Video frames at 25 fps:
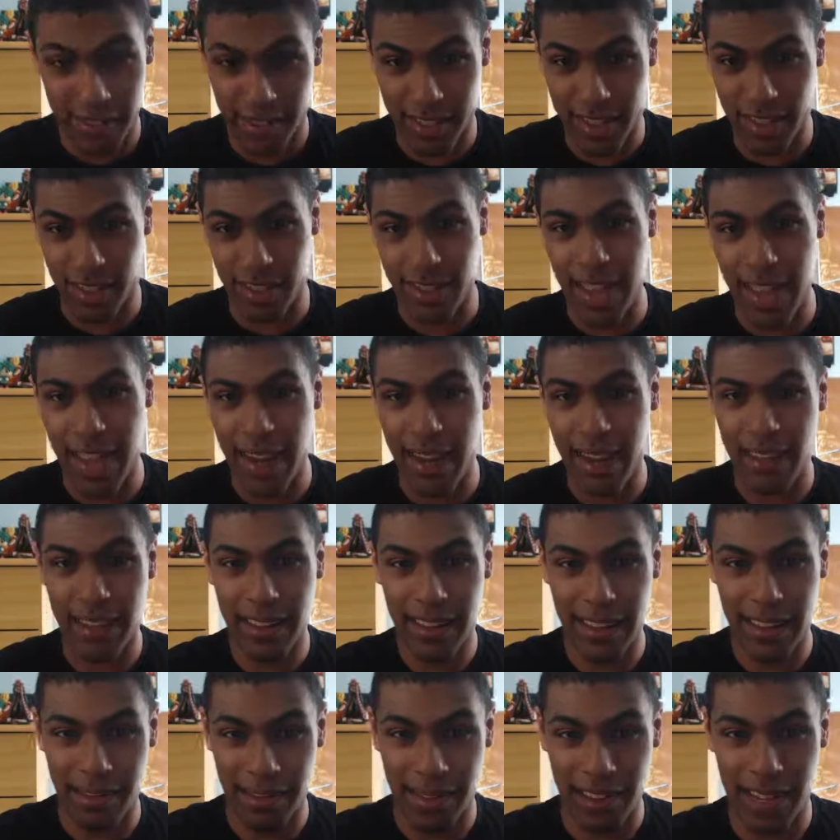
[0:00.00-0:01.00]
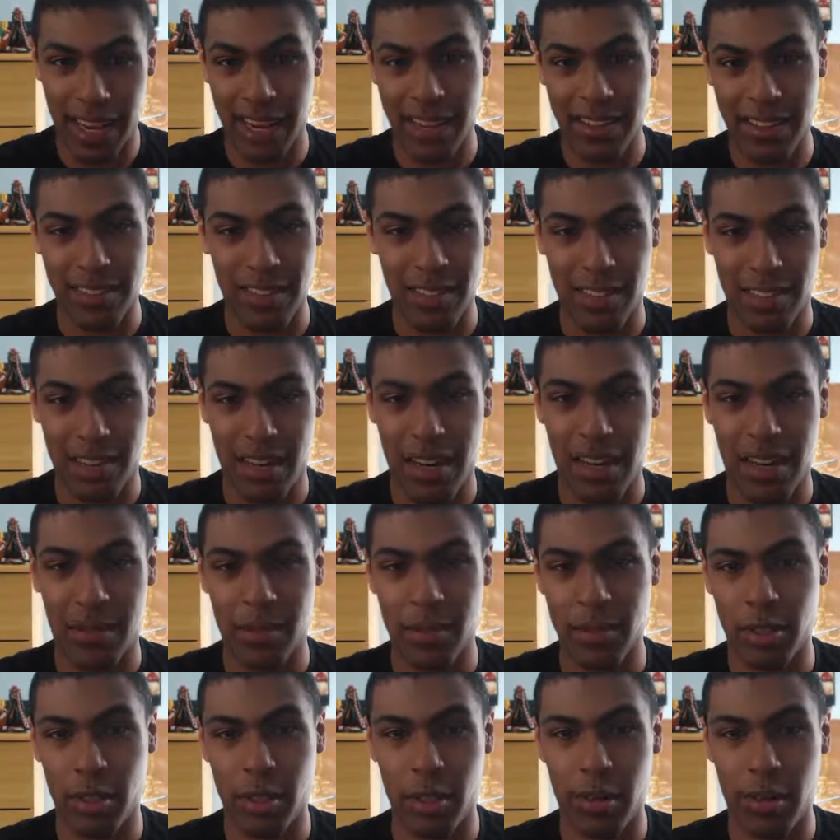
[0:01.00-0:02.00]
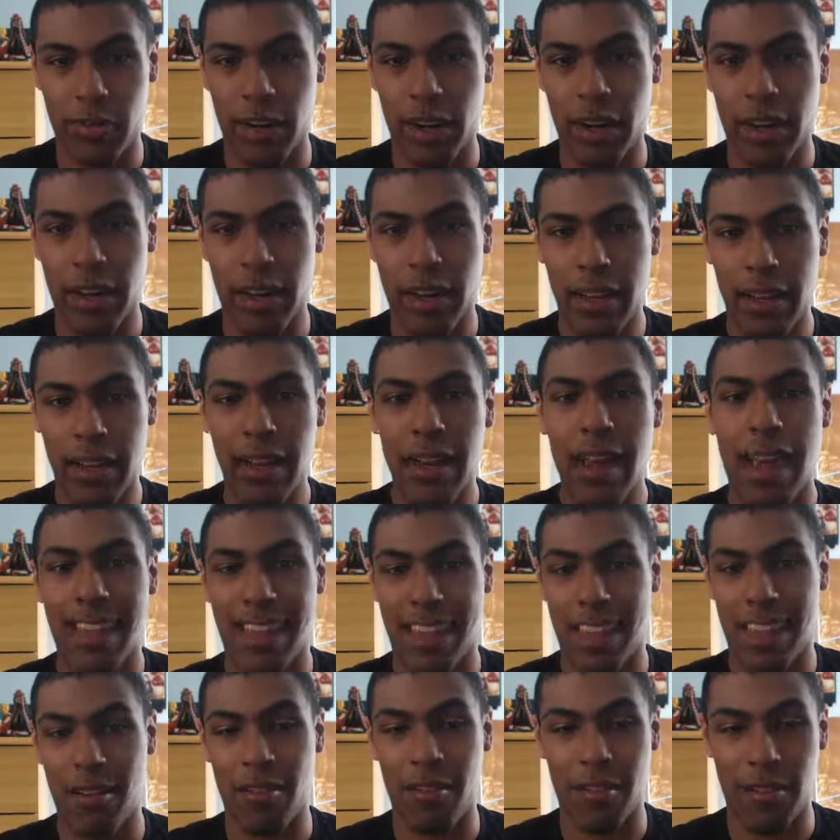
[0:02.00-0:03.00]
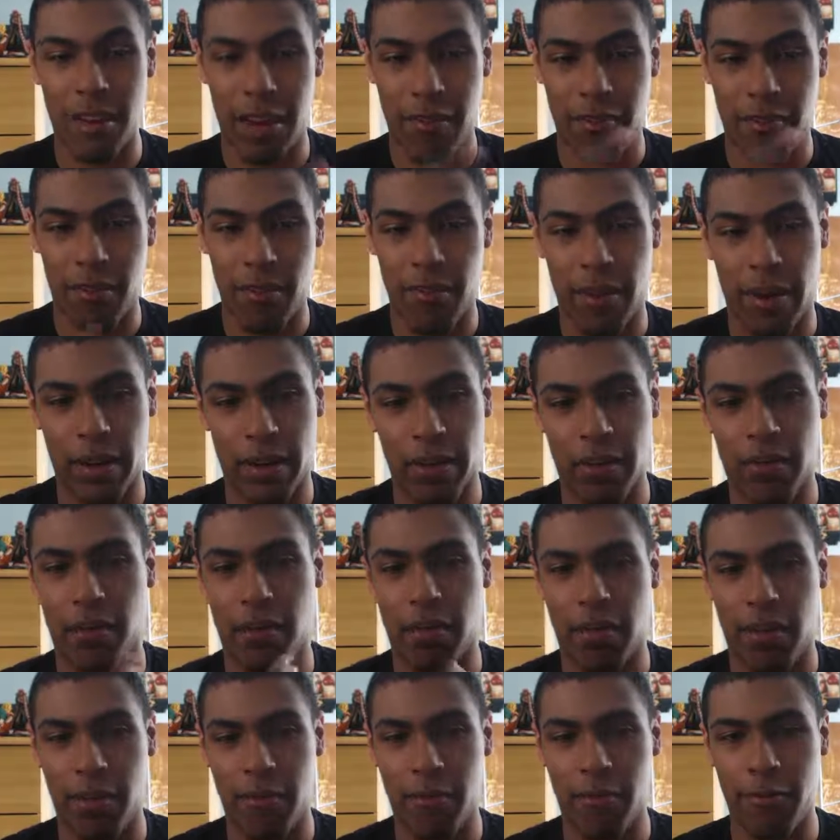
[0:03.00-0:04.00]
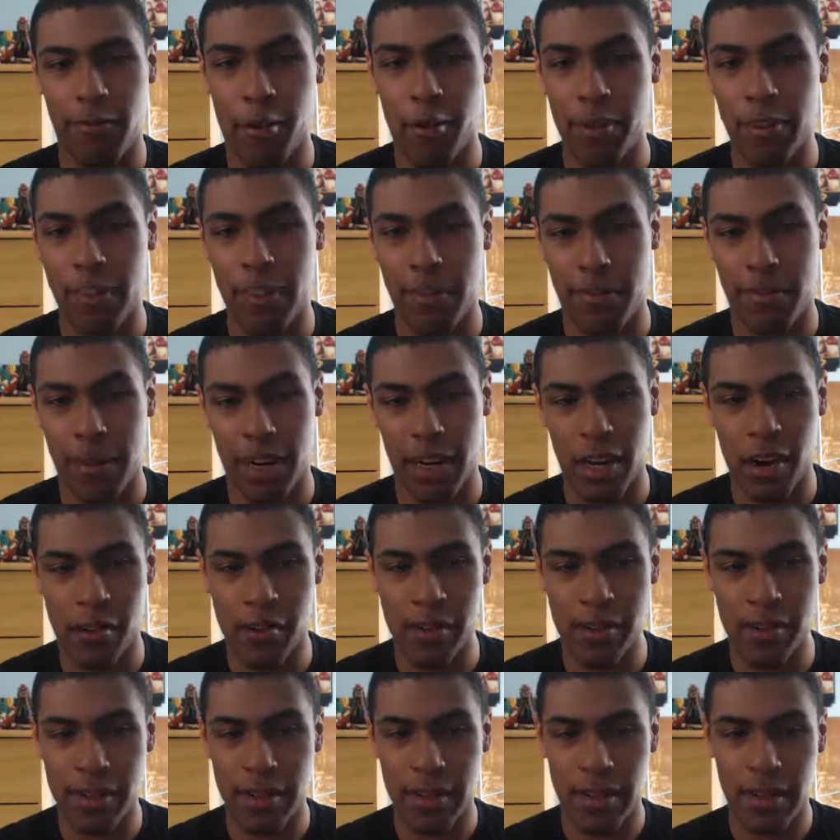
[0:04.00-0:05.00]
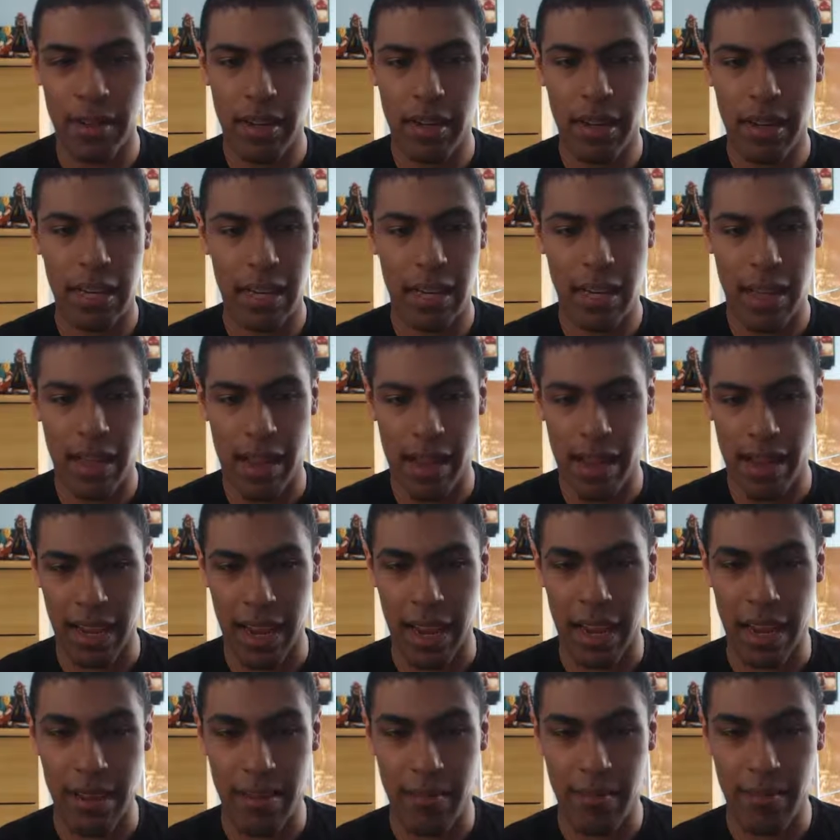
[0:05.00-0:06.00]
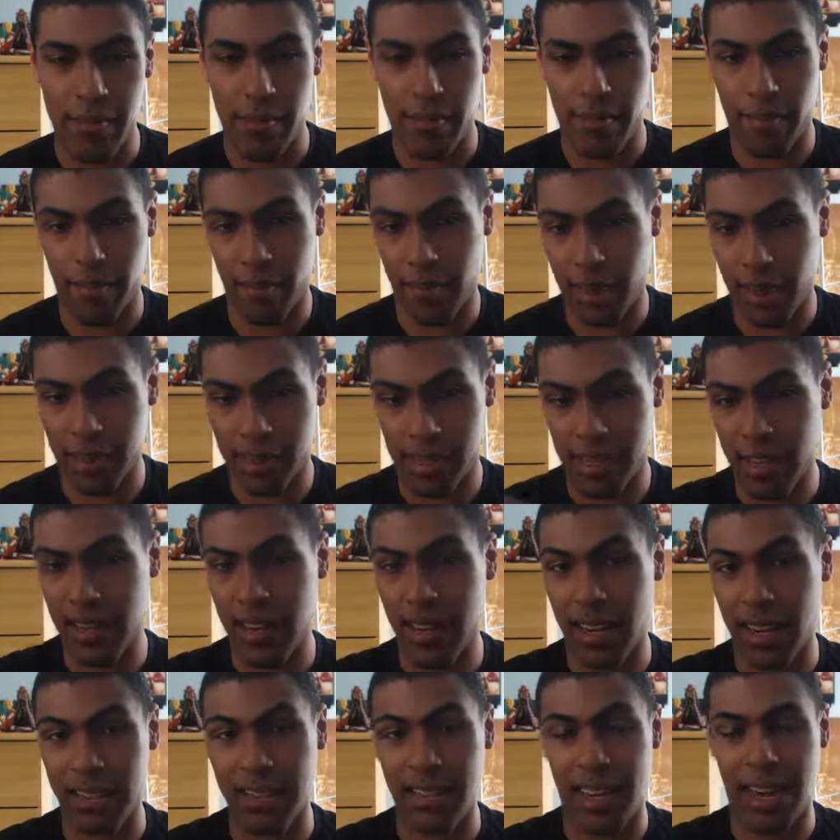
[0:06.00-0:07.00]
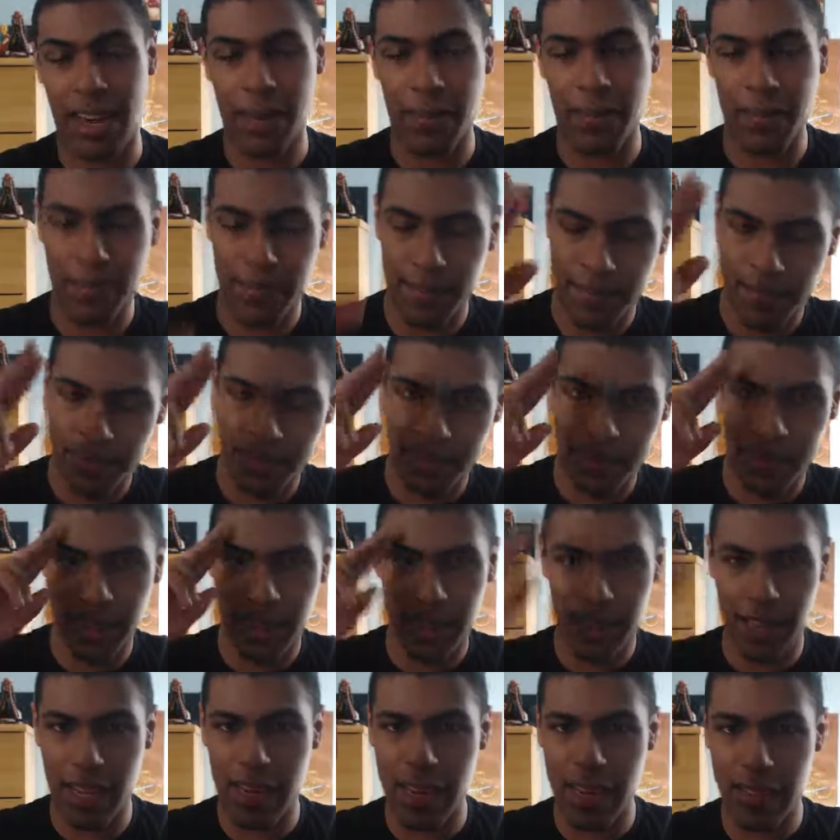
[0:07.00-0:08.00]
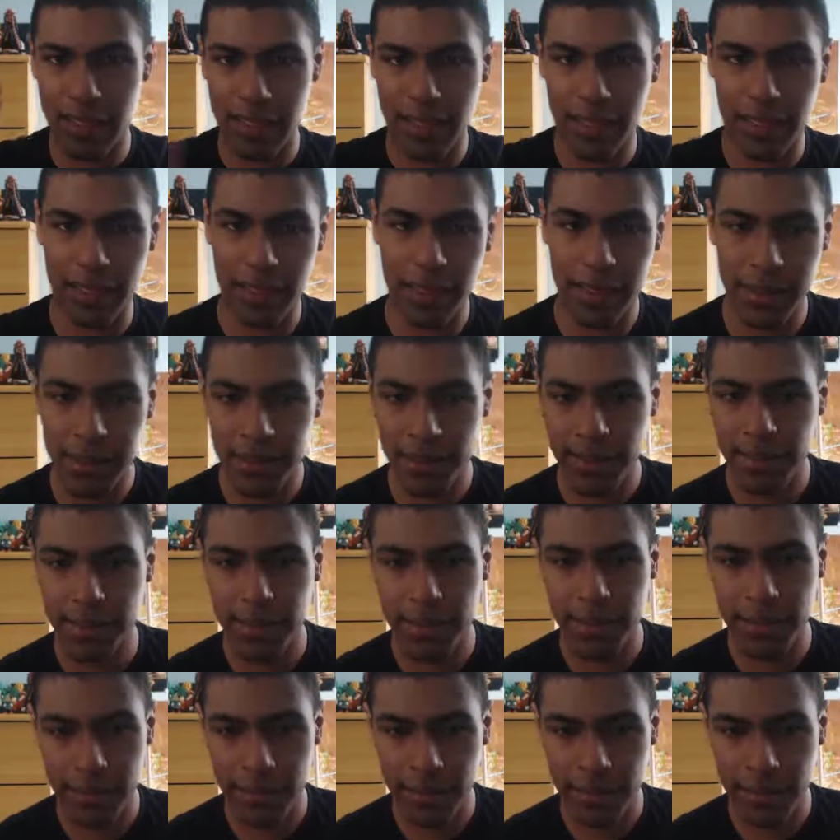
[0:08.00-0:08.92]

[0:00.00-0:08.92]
So until then, leave a like, subscribe, comment, share with a friend. And thank you again for bearing with my voice and my nose. And again, I'll see you next time. Laters.